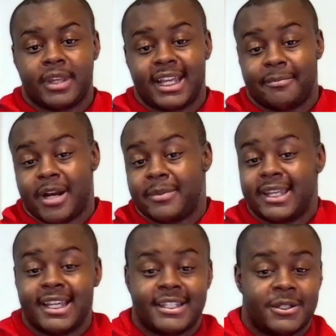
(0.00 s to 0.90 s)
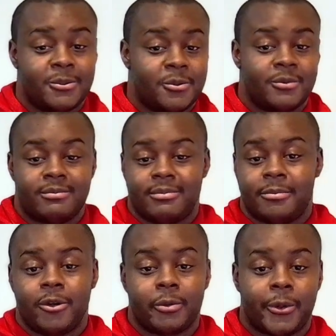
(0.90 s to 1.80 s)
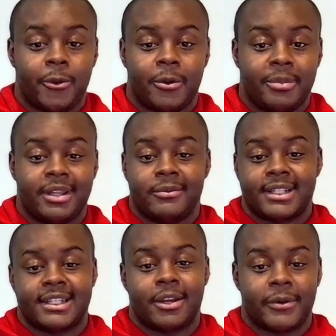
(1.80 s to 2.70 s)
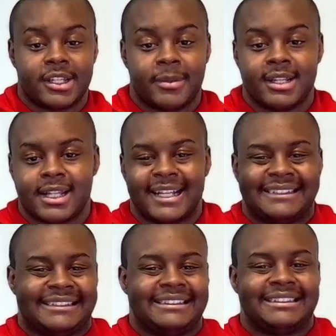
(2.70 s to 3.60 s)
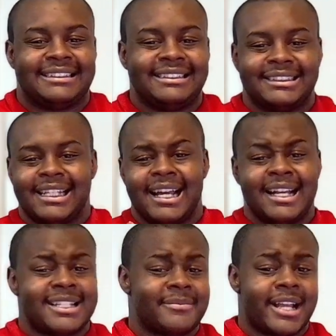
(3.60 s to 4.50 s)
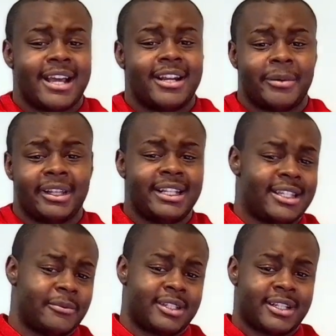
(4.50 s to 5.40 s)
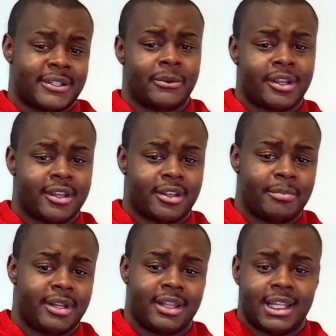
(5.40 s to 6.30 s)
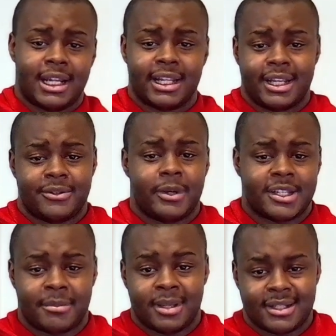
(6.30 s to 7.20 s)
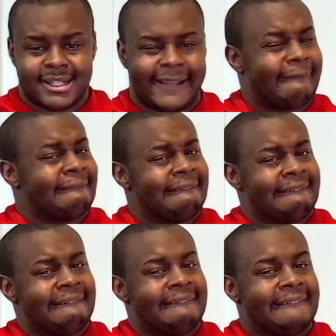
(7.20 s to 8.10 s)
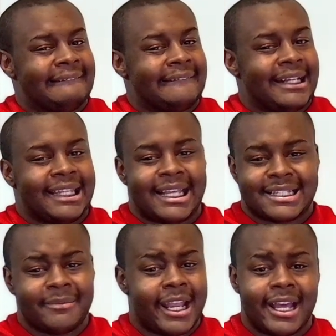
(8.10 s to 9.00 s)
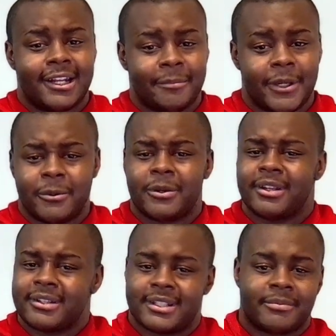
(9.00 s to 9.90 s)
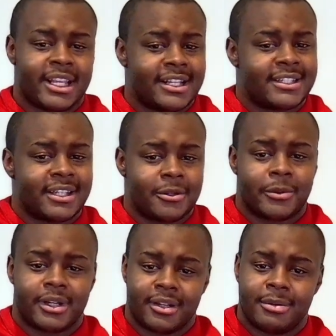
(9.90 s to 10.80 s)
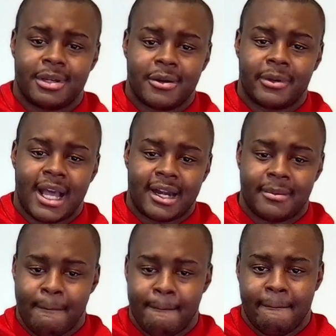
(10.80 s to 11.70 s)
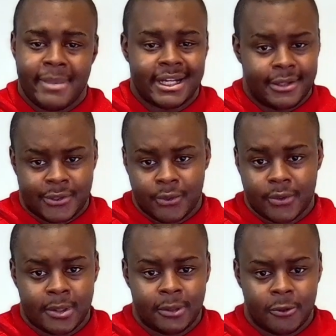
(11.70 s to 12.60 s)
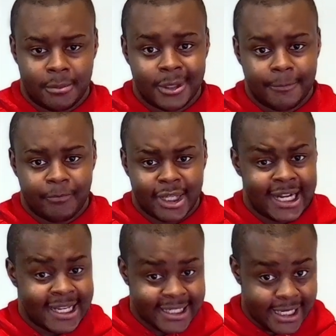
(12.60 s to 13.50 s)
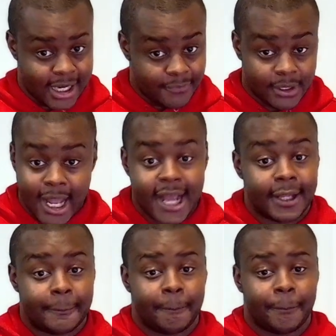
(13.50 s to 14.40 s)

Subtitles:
It could probably get you full recruiter, but then once they see your resume, it's like, this something's not adding up. Your LinkedIn was looking so good, but then you look at your resume, it's like, yeah, something ain't adding up. Some things that you were, kind of bending the truth on a little bit. I say never lie.